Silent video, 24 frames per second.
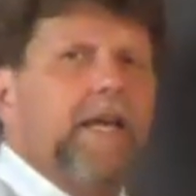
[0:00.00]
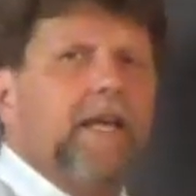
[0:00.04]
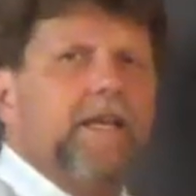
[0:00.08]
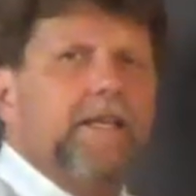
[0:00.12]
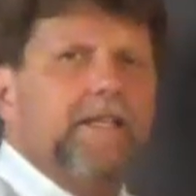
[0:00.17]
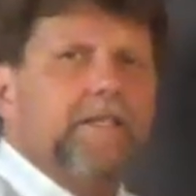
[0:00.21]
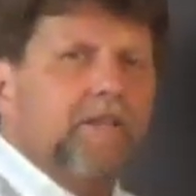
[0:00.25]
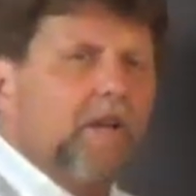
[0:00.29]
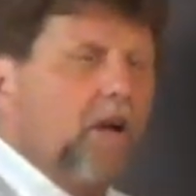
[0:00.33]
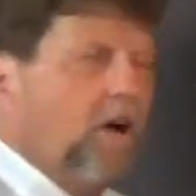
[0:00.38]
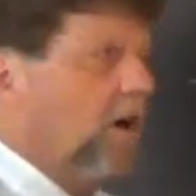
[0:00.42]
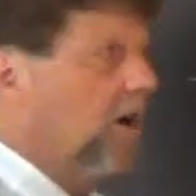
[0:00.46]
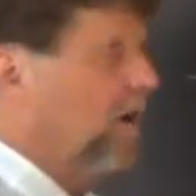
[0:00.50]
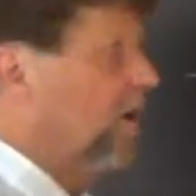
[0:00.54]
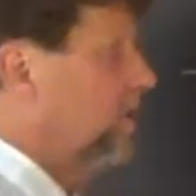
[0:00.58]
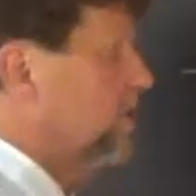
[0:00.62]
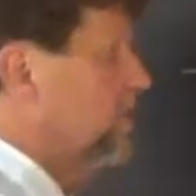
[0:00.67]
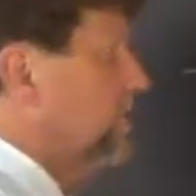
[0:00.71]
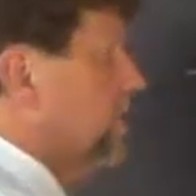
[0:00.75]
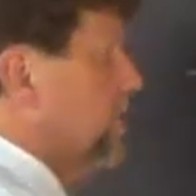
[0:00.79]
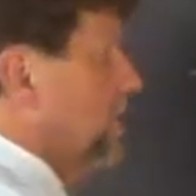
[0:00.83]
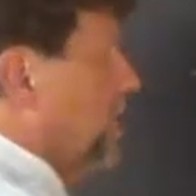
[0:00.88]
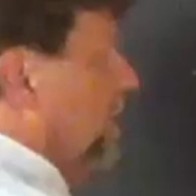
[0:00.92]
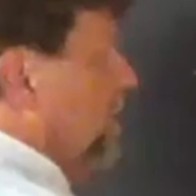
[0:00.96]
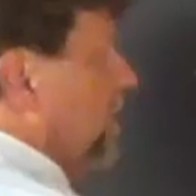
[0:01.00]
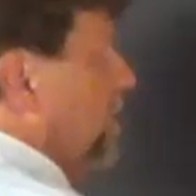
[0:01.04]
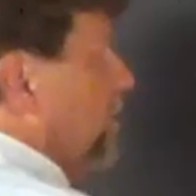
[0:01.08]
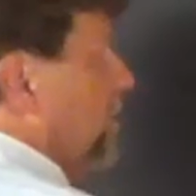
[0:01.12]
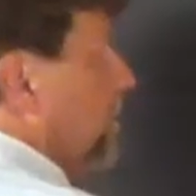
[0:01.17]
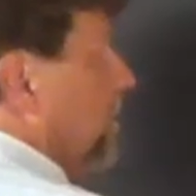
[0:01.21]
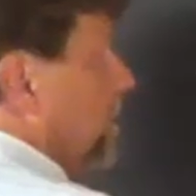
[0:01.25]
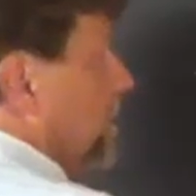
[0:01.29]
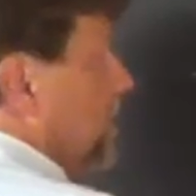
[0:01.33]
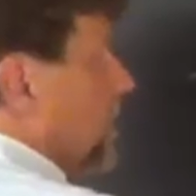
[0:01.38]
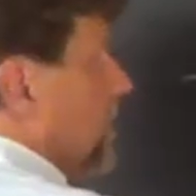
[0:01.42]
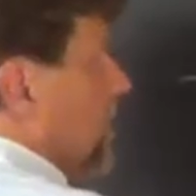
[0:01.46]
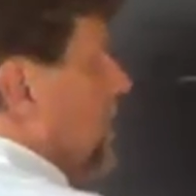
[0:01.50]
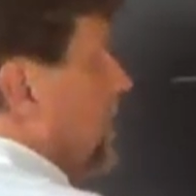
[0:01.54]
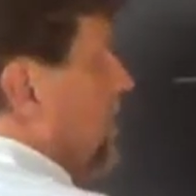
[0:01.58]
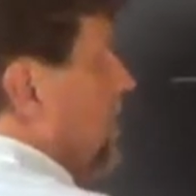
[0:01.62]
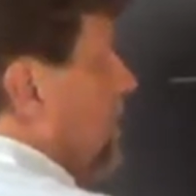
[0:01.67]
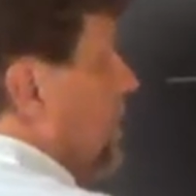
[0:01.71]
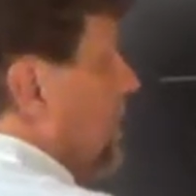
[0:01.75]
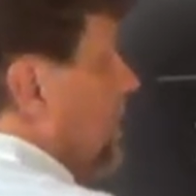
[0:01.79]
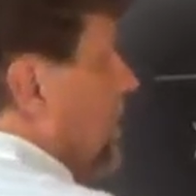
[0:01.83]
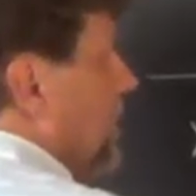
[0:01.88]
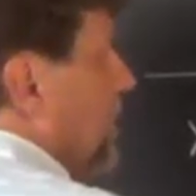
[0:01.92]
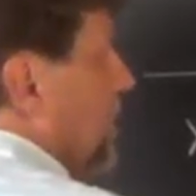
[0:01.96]
is also
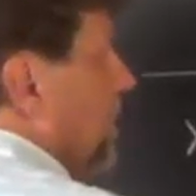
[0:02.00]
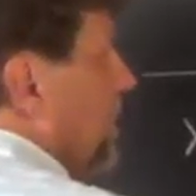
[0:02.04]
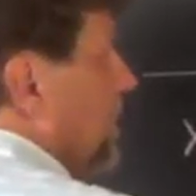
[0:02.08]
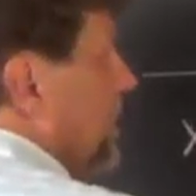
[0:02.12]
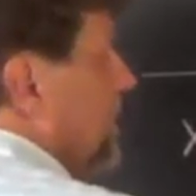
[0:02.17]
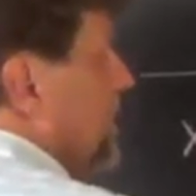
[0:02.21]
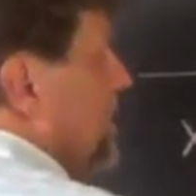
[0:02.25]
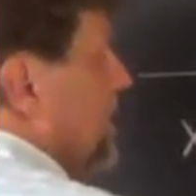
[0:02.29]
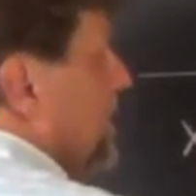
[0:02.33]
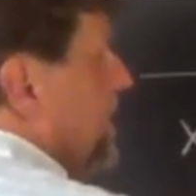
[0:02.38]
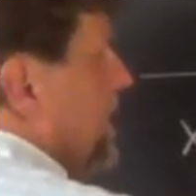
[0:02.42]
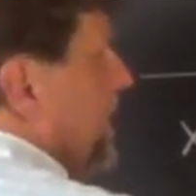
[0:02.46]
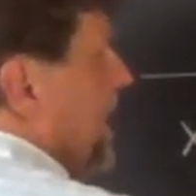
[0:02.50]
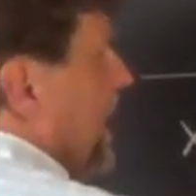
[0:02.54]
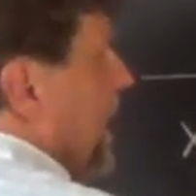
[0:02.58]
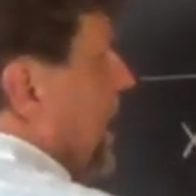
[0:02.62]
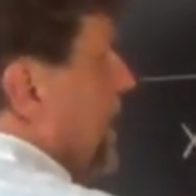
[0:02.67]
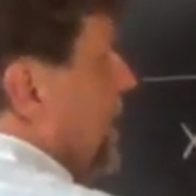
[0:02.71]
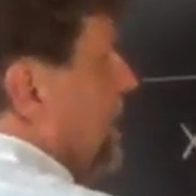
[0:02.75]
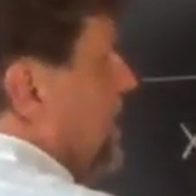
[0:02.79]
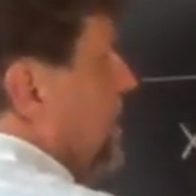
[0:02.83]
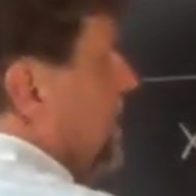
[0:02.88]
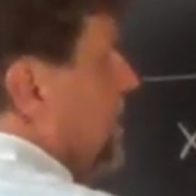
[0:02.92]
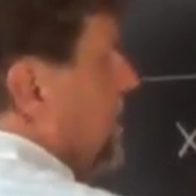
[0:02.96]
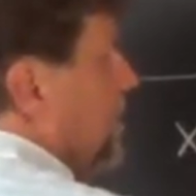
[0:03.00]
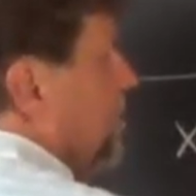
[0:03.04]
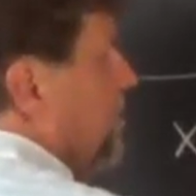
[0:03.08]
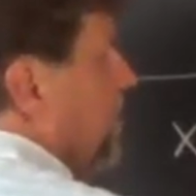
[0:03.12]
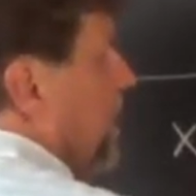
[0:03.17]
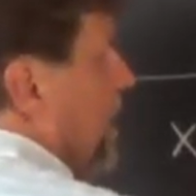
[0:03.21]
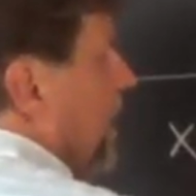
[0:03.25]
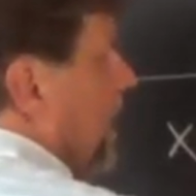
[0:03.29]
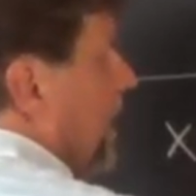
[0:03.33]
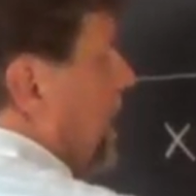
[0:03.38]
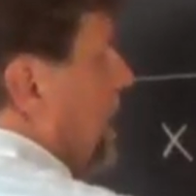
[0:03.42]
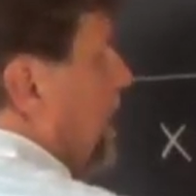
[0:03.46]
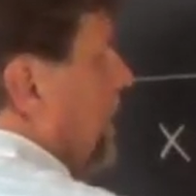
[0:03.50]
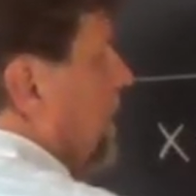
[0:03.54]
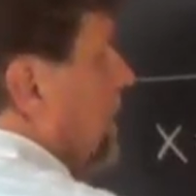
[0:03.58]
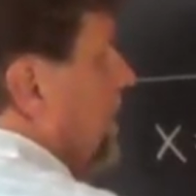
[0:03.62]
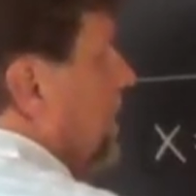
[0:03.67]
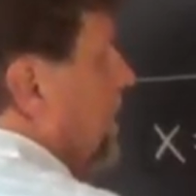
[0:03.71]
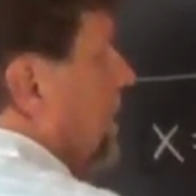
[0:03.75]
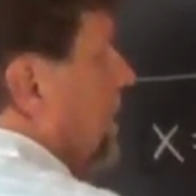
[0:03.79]
said to be